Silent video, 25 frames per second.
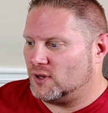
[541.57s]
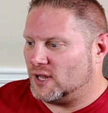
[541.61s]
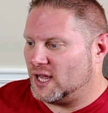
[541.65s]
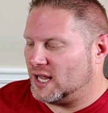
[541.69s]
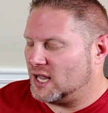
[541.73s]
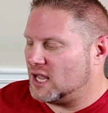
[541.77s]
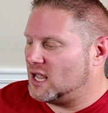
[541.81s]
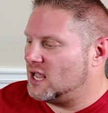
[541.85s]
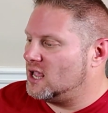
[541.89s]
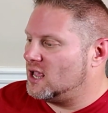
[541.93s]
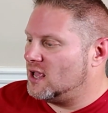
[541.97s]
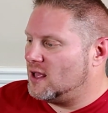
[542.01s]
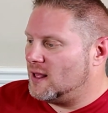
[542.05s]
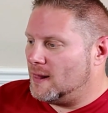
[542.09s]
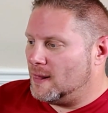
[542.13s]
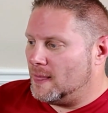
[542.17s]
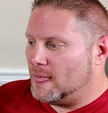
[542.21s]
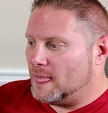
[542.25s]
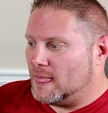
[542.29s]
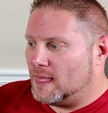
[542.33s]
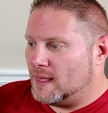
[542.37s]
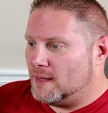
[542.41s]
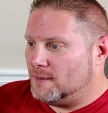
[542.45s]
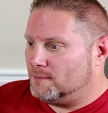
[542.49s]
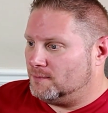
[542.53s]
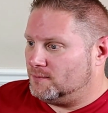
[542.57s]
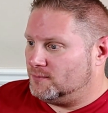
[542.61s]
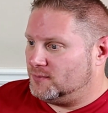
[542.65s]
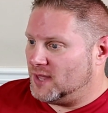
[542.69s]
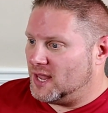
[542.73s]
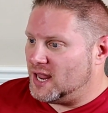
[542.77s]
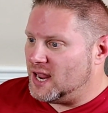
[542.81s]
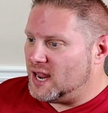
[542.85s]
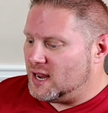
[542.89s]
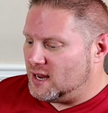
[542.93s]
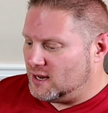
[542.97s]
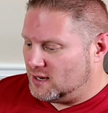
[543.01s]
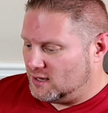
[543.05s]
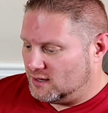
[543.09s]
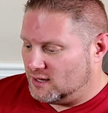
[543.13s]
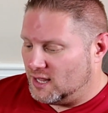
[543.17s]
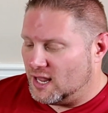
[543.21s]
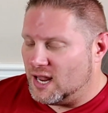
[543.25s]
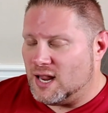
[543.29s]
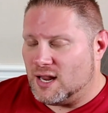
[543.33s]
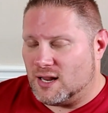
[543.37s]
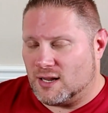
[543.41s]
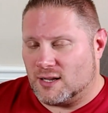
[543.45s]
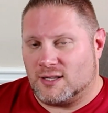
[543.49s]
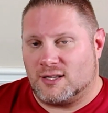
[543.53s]
Like,
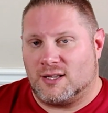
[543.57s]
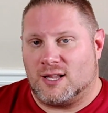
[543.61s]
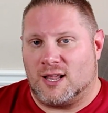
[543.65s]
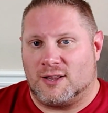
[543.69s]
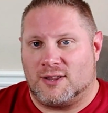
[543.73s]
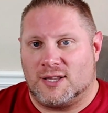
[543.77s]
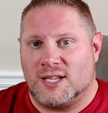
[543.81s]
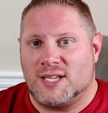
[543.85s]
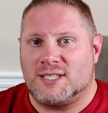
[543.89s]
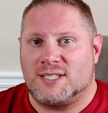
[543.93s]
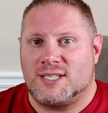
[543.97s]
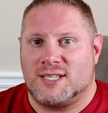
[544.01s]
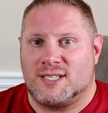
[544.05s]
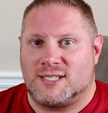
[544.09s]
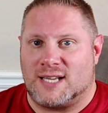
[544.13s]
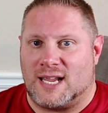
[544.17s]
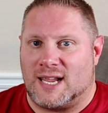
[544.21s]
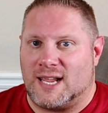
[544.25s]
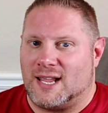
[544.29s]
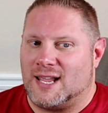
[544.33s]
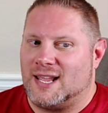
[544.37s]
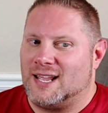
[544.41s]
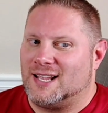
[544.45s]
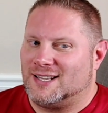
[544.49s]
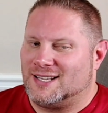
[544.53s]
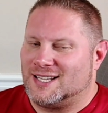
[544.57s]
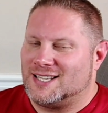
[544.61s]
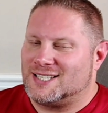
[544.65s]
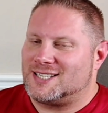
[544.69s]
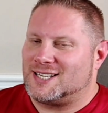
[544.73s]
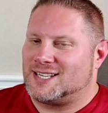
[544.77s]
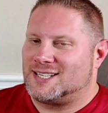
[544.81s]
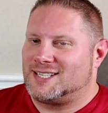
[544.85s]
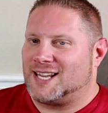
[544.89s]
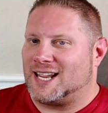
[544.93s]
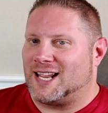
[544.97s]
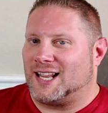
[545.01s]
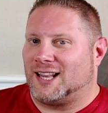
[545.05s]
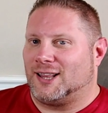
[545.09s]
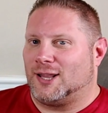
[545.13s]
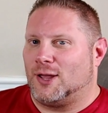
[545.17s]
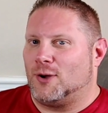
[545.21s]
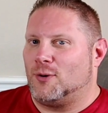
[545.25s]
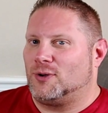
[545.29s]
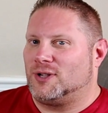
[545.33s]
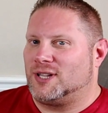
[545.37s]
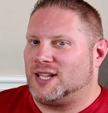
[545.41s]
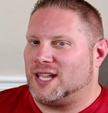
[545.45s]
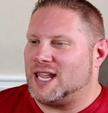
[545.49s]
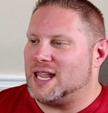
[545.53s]
this is a
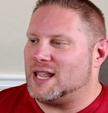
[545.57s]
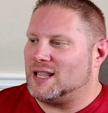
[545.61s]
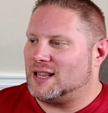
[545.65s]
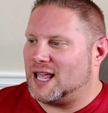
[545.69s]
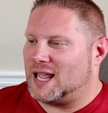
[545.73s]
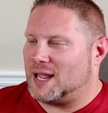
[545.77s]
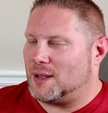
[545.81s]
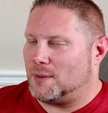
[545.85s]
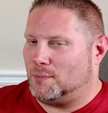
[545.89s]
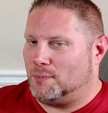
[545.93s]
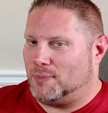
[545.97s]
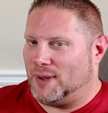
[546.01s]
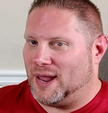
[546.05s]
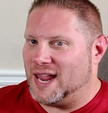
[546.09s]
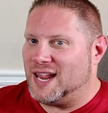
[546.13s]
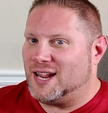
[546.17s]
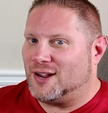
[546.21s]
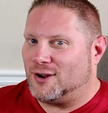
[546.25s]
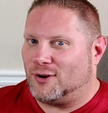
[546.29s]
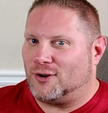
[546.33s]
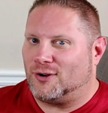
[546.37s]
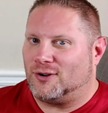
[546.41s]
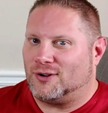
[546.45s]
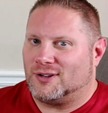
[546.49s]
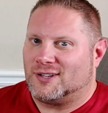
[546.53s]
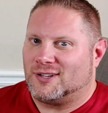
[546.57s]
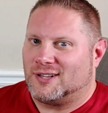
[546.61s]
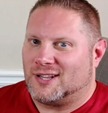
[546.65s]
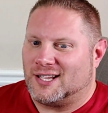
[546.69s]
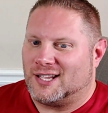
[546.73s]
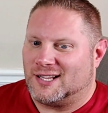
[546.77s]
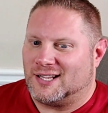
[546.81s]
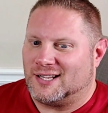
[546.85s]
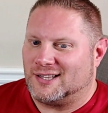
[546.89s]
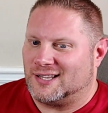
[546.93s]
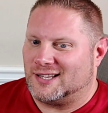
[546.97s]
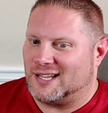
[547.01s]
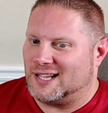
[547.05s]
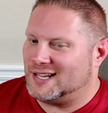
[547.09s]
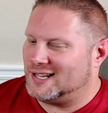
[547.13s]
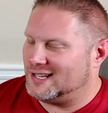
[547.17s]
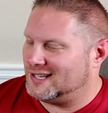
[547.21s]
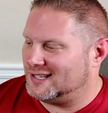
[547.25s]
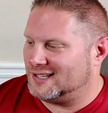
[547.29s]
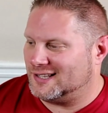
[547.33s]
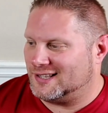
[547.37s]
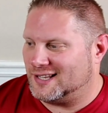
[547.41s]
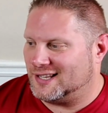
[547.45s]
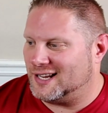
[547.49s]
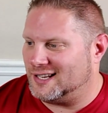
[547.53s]
low key like banger. Like, they
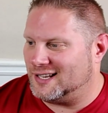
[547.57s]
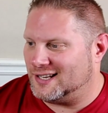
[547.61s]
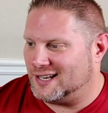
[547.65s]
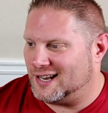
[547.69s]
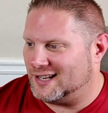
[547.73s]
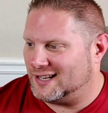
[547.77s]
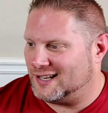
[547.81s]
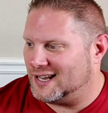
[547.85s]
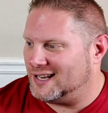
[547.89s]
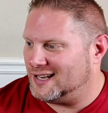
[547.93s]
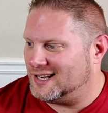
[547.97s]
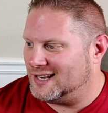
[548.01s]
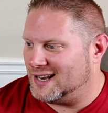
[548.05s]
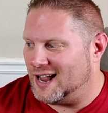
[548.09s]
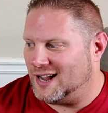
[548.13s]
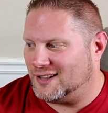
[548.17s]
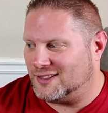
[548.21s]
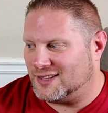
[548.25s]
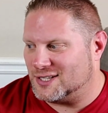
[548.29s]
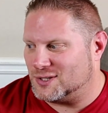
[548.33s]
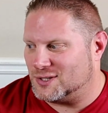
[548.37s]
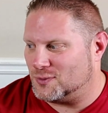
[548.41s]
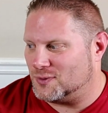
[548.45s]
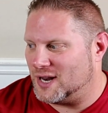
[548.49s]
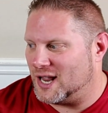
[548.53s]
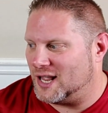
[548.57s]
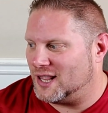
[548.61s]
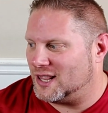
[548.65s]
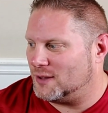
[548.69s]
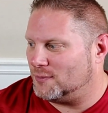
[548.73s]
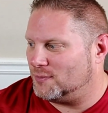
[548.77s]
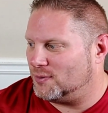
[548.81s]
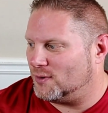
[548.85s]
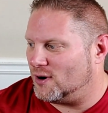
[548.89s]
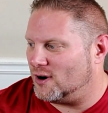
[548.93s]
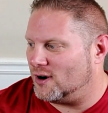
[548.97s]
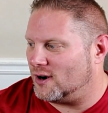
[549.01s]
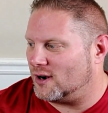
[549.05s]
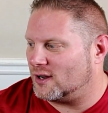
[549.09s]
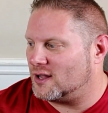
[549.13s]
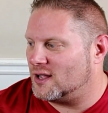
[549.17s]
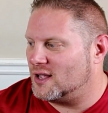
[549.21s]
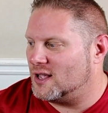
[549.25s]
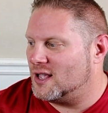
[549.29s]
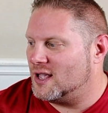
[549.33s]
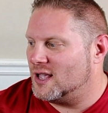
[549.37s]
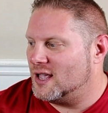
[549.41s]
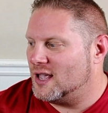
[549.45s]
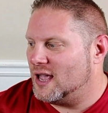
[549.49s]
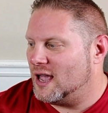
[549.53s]
knocked this one out of the park.
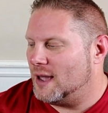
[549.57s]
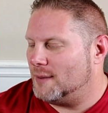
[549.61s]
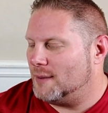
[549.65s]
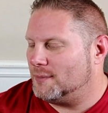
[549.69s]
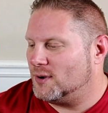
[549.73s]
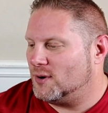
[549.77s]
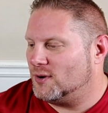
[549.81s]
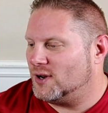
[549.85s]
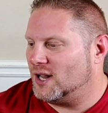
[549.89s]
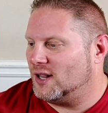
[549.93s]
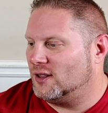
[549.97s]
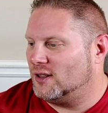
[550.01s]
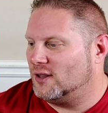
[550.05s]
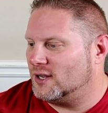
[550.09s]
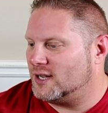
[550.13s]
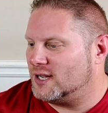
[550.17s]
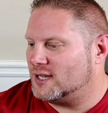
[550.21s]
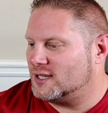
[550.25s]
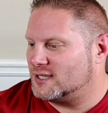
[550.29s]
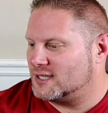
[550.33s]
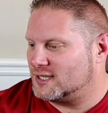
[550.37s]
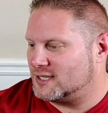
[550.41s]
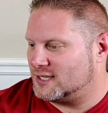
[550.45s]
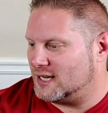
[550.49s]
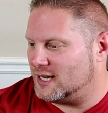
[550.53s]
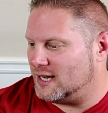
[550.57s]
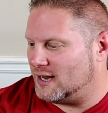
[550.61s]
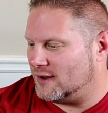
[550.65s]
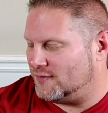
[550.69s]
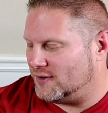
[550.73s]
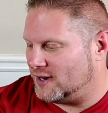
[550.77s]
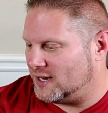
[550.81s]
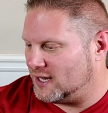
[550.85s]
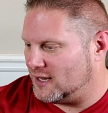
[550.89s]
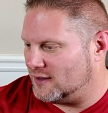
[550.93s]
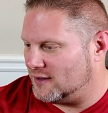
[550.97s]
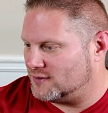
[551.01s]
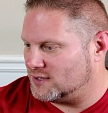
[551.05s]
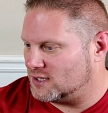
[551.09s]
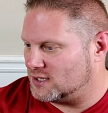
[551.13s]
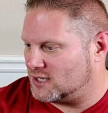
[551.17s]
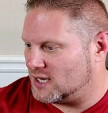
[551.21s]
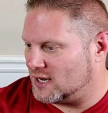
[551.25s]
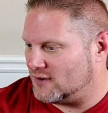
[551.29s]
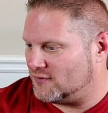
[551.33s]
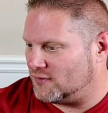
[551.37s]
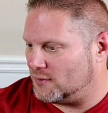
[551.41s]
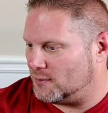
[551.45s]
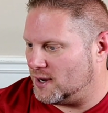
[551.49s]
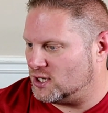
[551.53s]
I'm going to look and see if it gives us
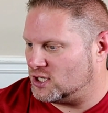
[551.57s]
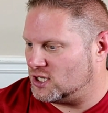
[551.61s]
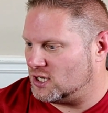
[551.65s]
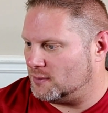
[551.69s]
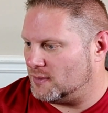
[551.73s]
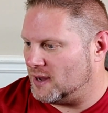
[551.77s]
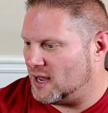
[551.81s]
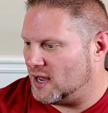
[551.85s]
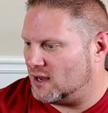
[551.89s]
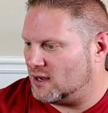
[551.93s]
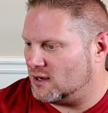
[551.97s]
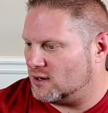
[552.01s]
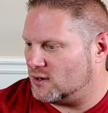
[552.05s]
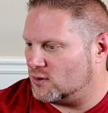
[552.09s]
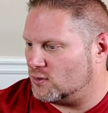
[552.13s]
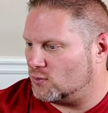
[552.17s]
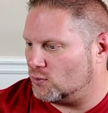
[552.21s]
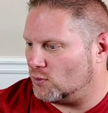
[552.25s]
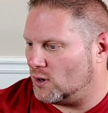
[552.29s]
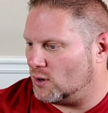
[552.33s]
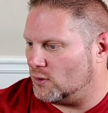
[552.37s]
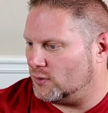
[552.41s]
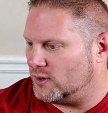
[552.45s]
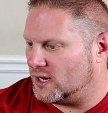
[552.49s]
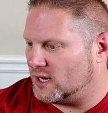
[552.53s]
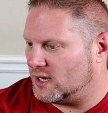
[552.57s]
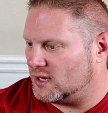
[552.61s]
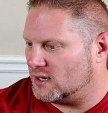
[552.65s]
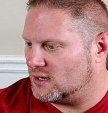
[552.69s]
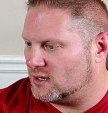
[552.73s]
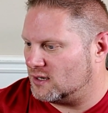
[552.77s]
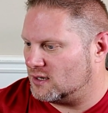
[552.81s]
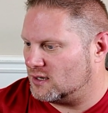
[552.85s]
information about who wrote it.